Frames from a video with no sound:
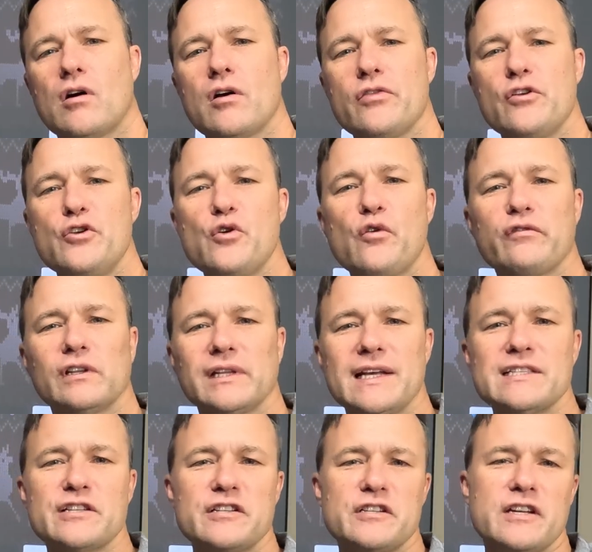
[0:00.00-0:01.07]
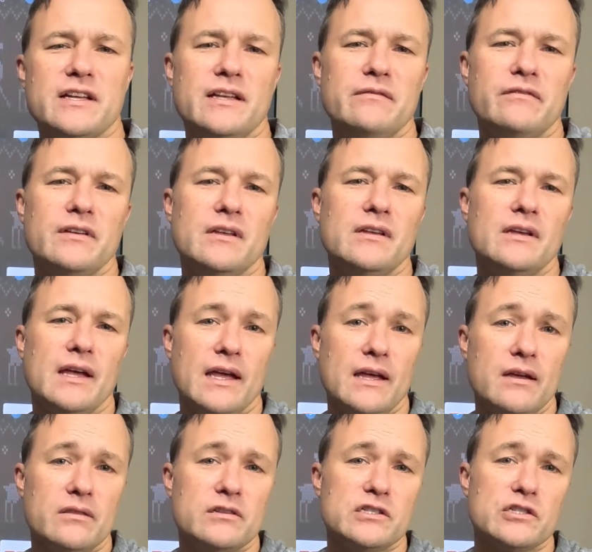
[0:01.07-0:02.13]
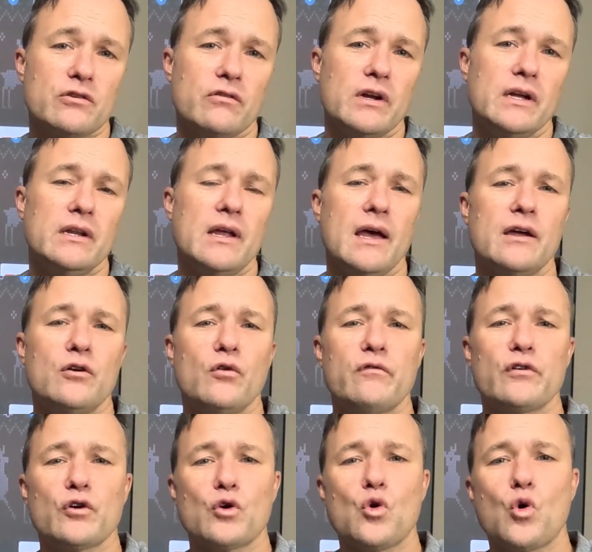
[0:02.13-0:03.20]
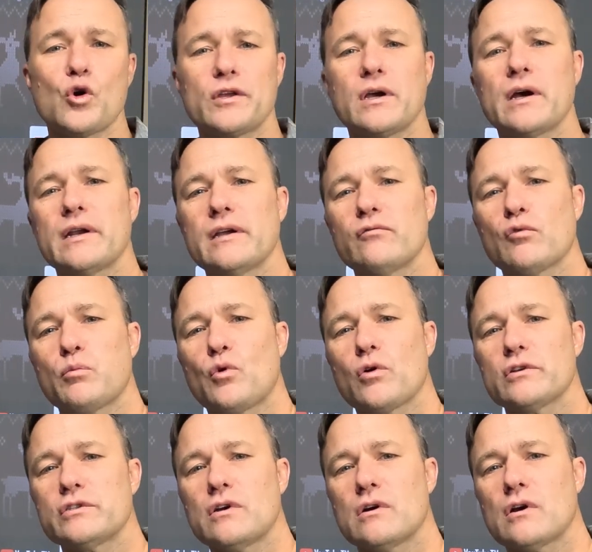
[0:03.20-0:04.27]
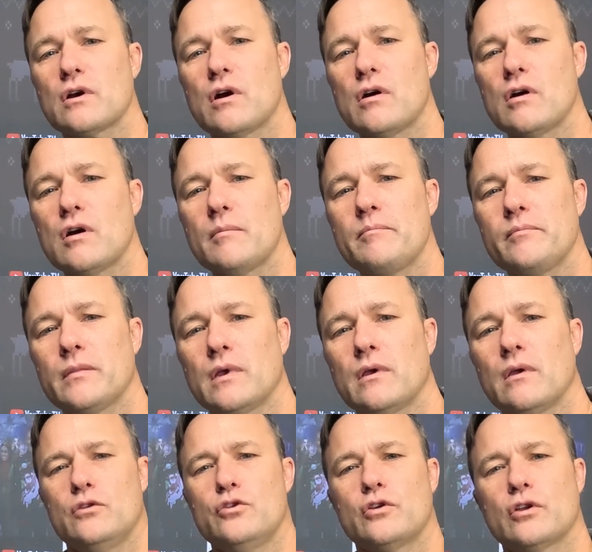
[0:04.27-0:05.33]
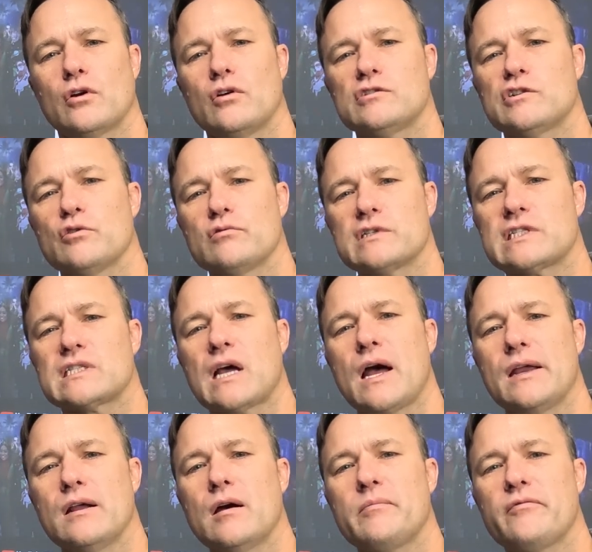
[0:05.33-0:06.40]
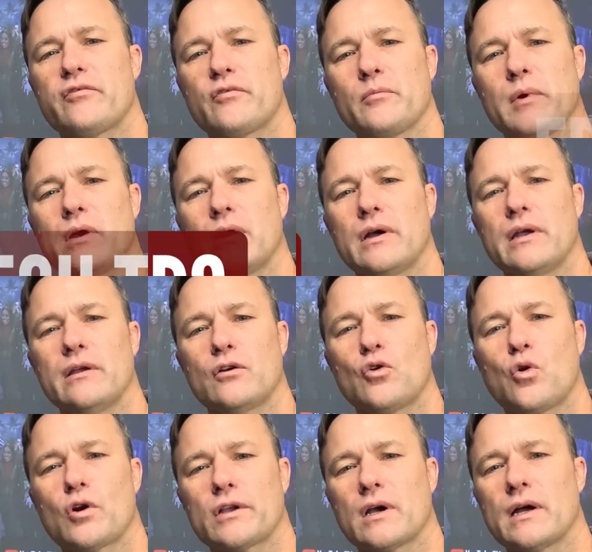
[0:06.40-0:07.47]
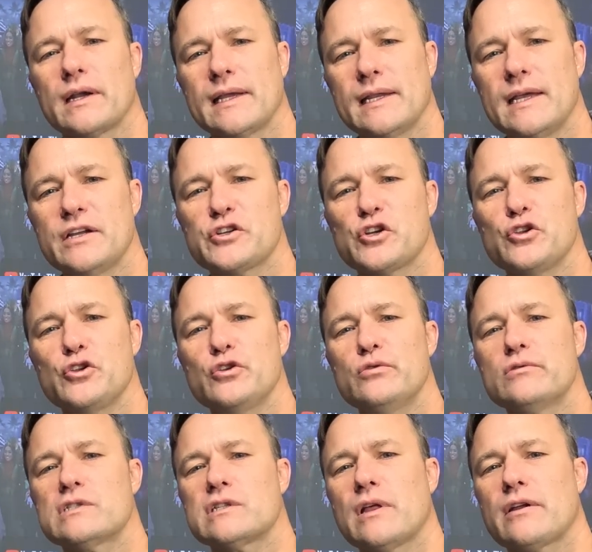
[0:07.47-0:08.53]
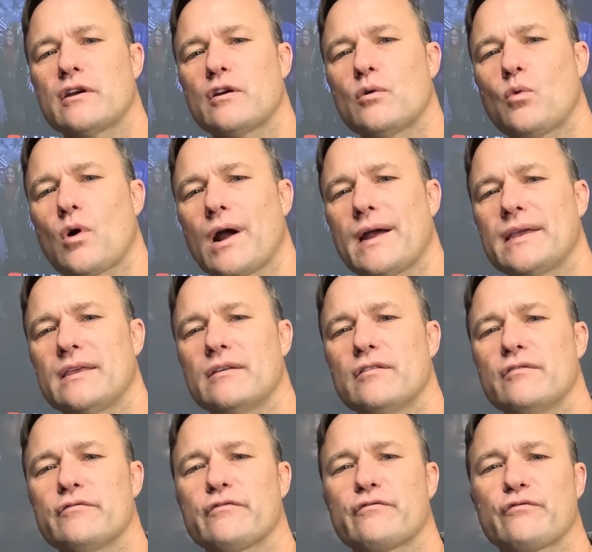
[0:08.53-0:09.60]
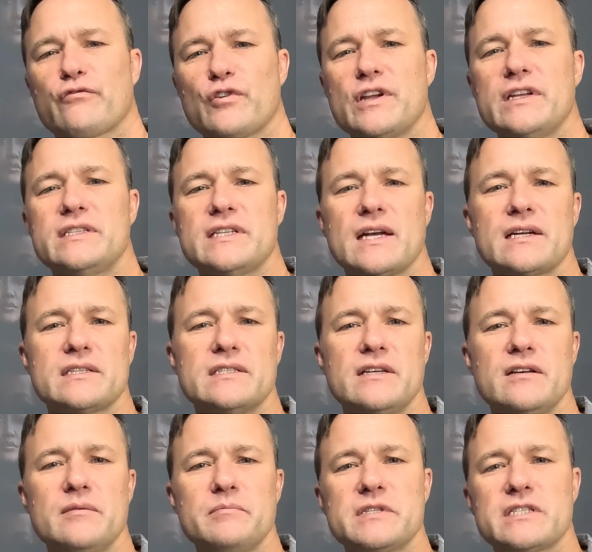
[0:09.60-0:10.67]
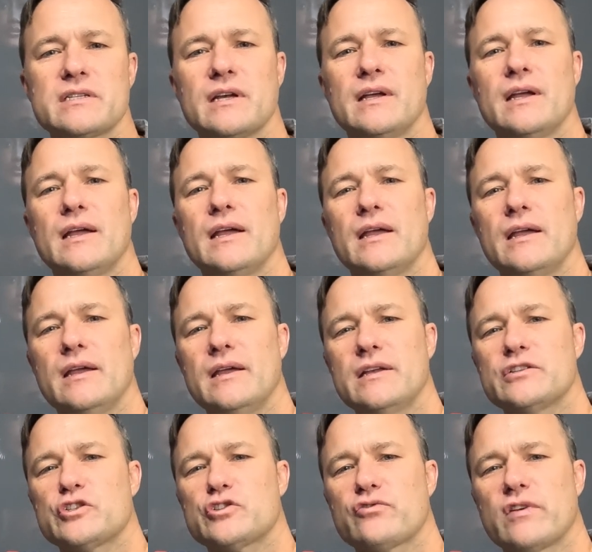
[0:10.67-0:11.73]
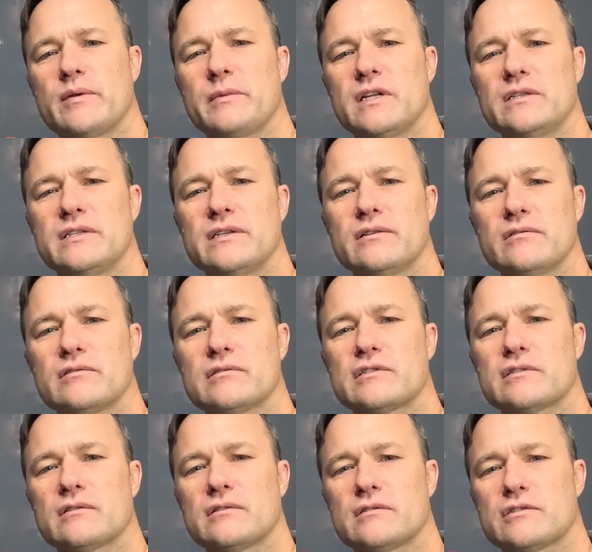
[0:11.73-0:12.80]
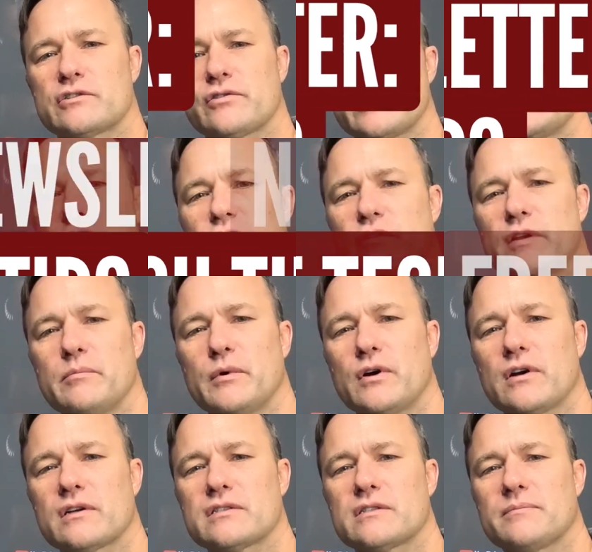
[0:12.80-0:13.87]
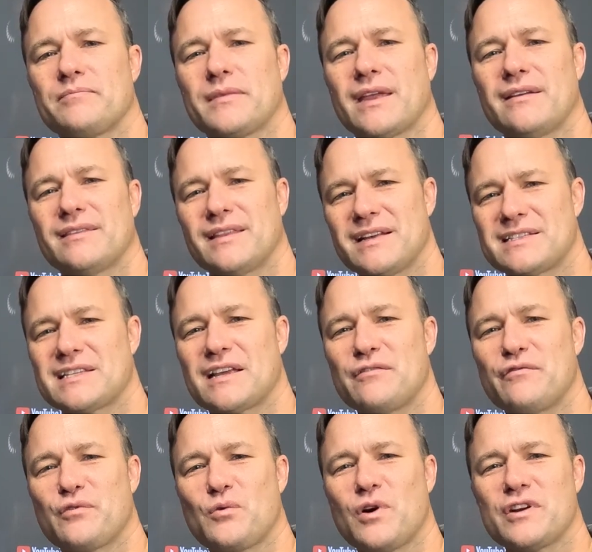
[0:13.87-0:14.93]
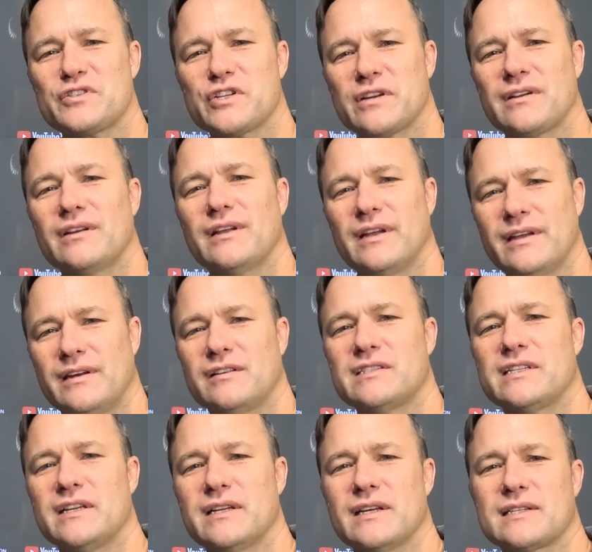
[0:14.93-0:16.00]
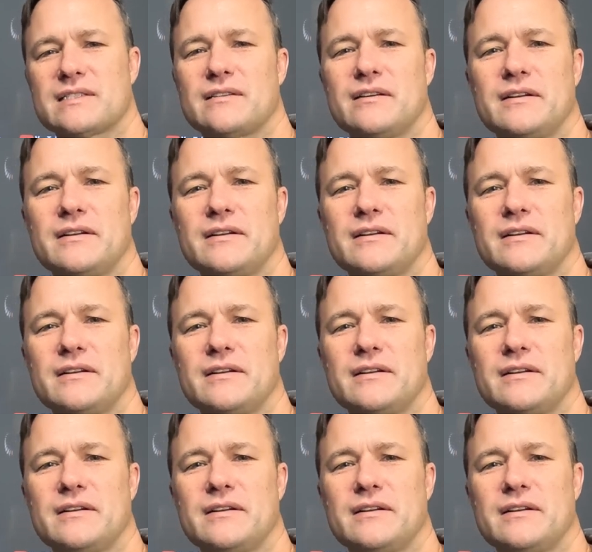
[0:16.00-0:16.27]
on the Nova Laser TV and the screen, head over to cordcuttingreport.com. You can also sign up for my Cord Cutting Nation newsletter, where I give free tech tips and streaming deals straight to your inbox. Thanks again for watching, and I'll see you next